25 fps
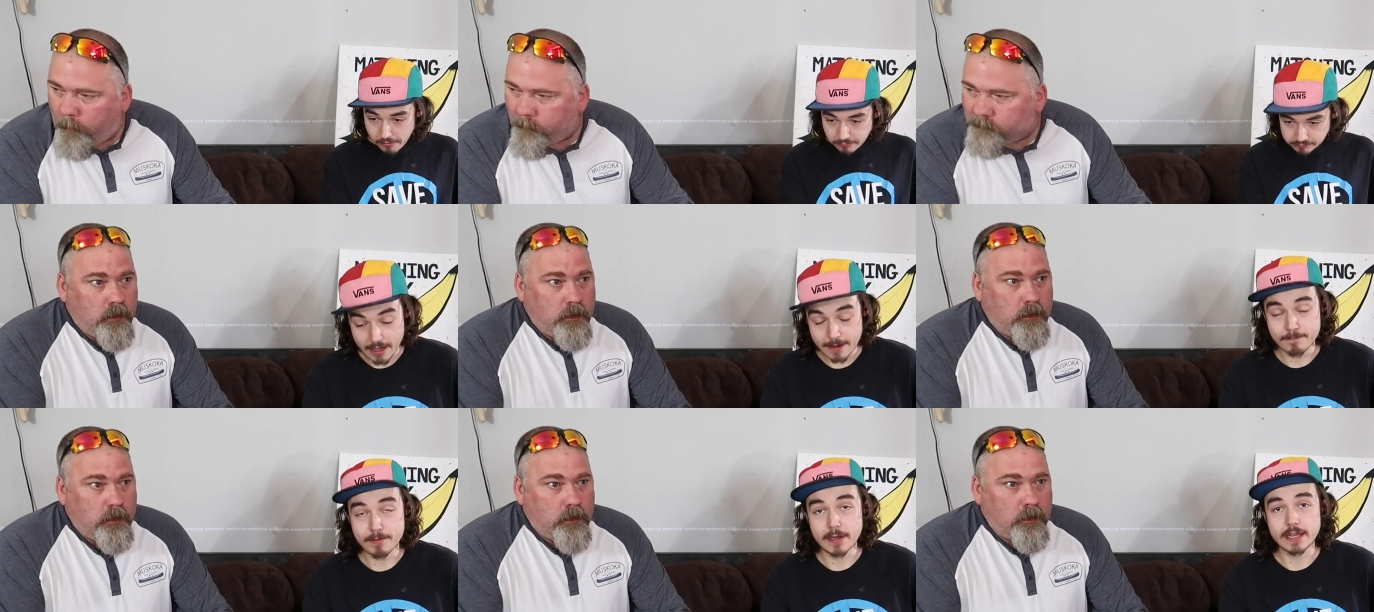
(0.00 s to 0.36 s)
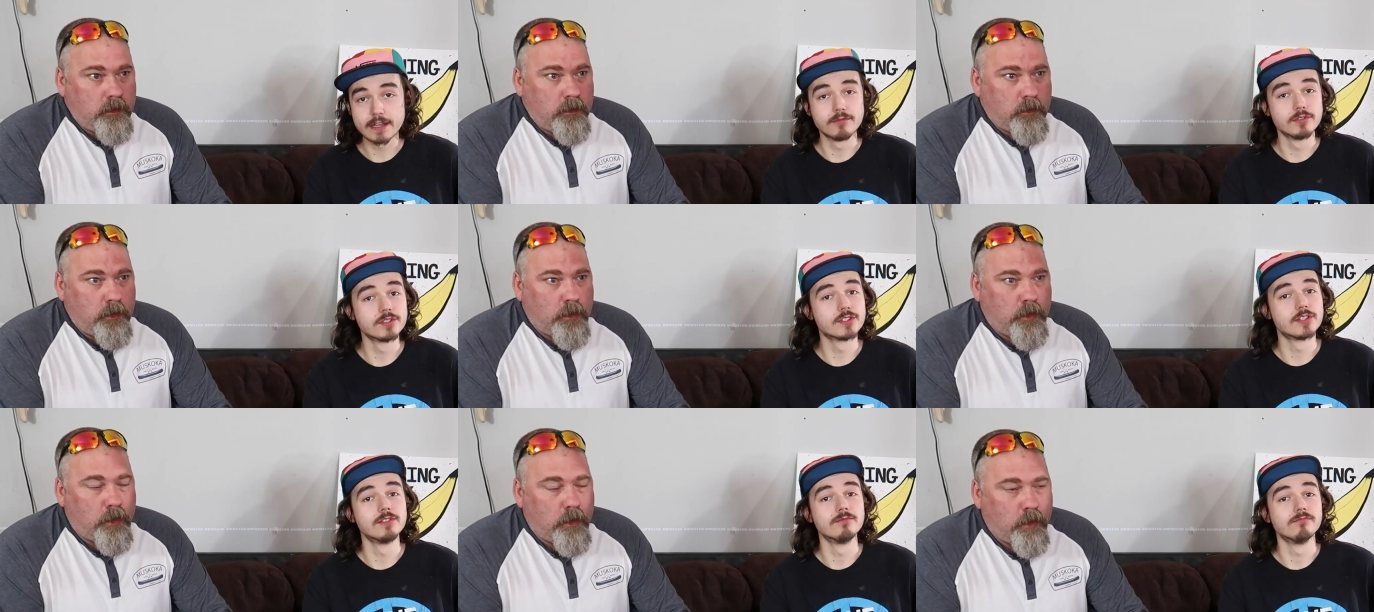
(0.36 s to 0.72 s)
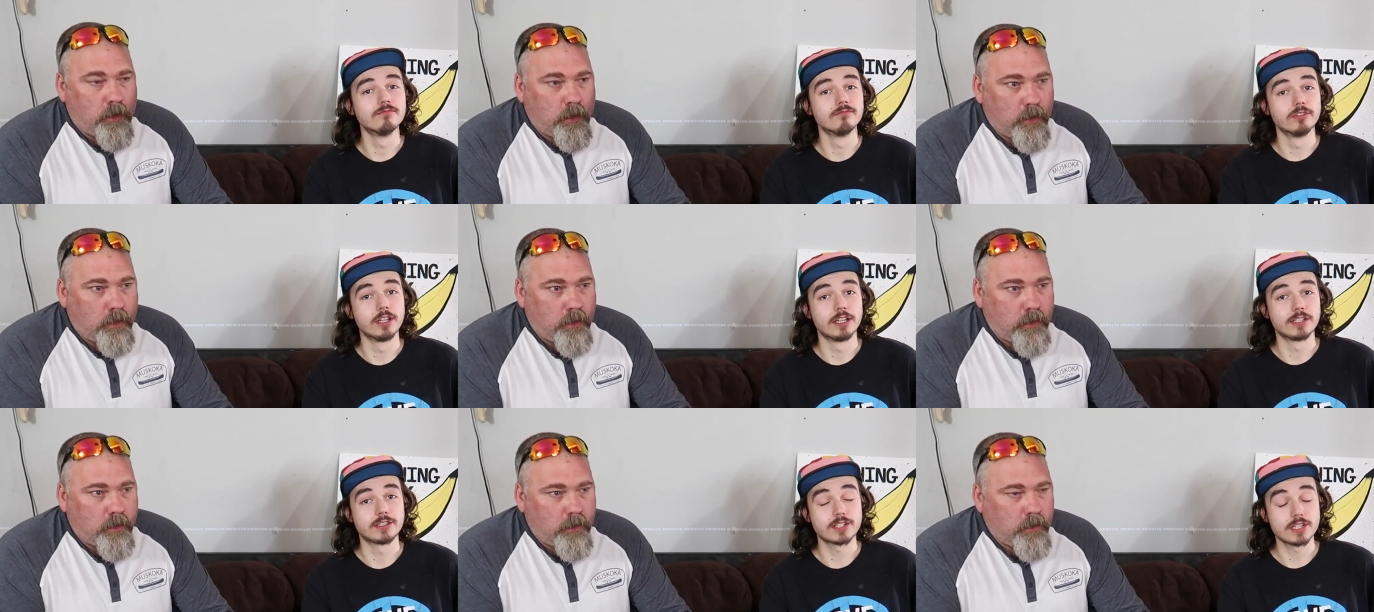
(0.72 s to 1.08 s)
Speaker 1: That bite was
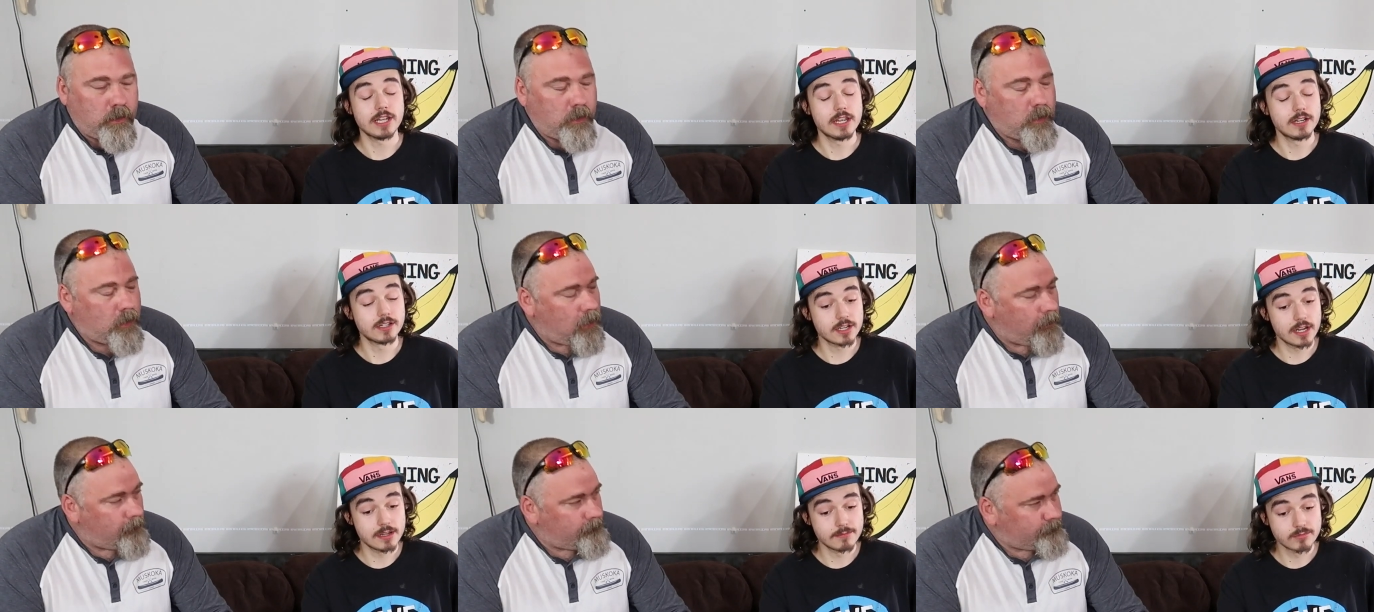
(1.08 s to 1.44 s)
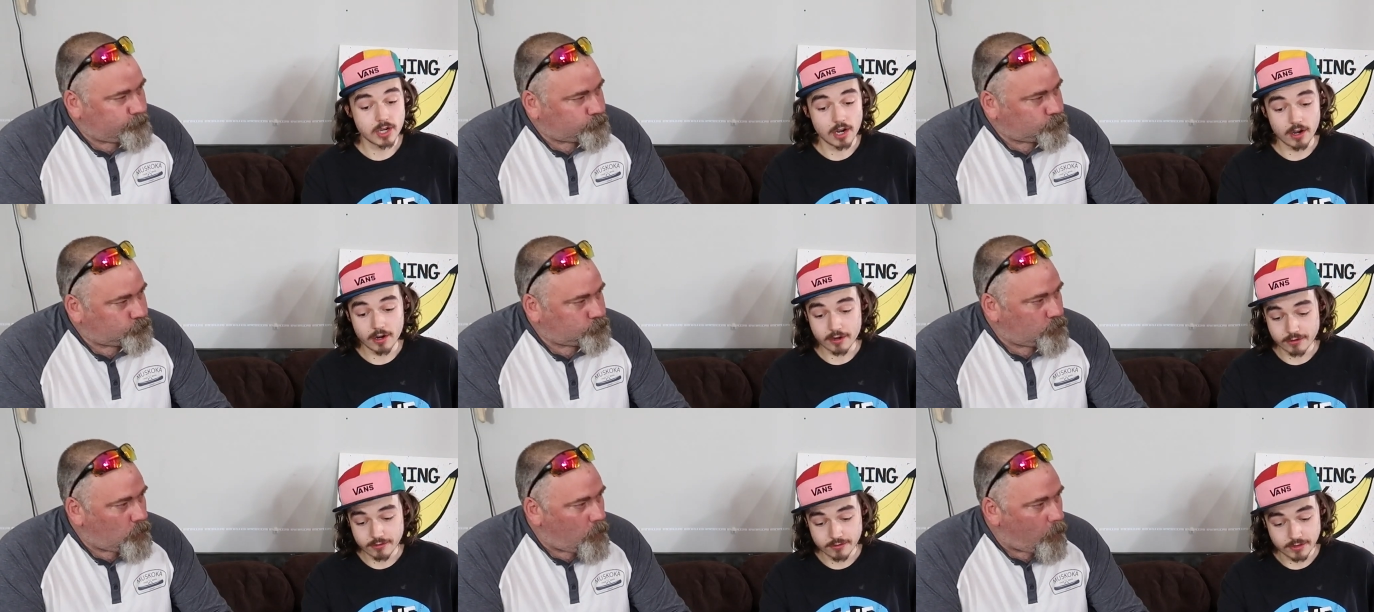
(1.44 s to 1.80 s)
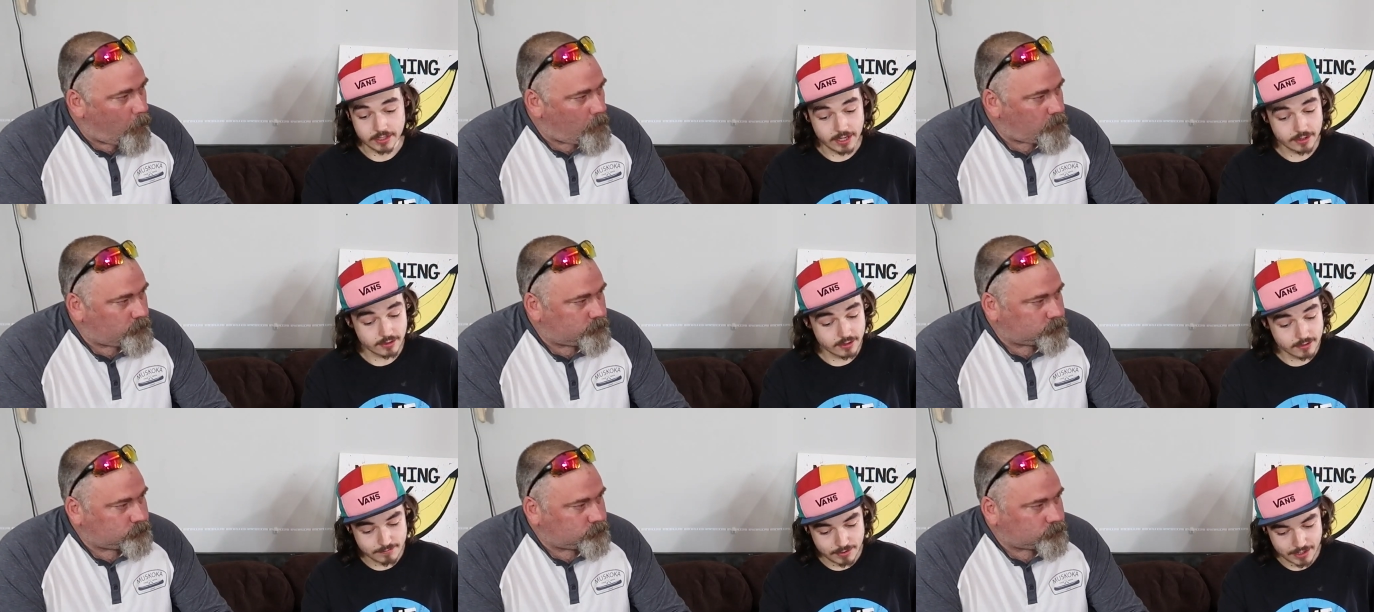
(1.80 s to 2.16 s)
like ten times hotter than the
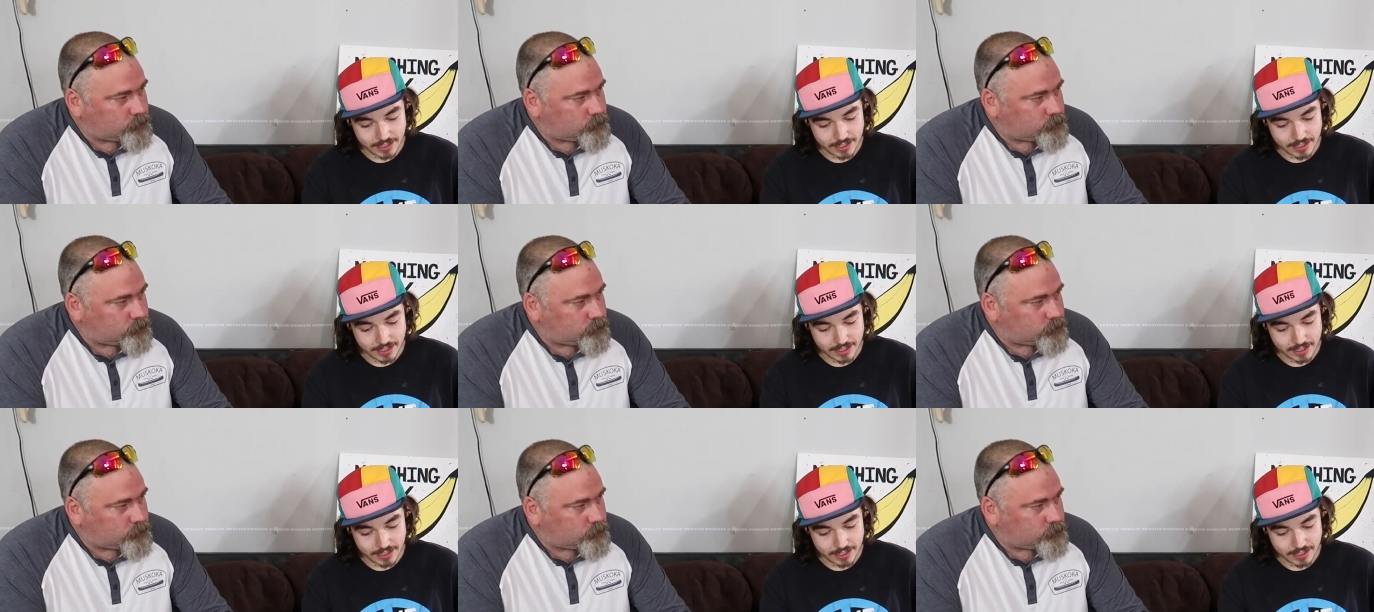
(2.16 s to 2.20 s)
other